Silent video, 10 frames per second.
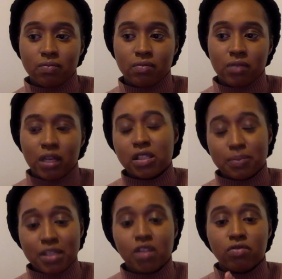yeah,
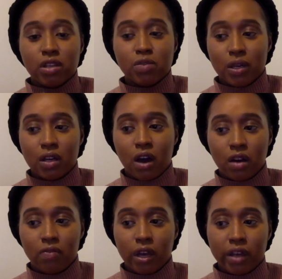semester 3 is when it kind
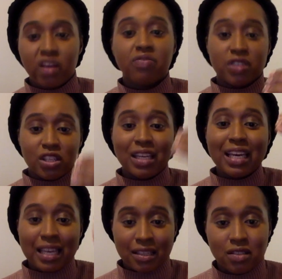of like officially
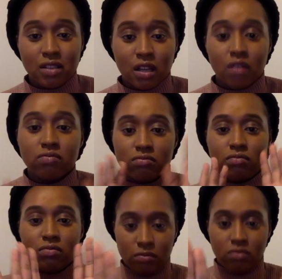hits that
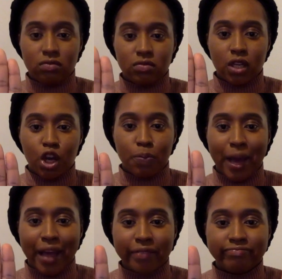goodbye,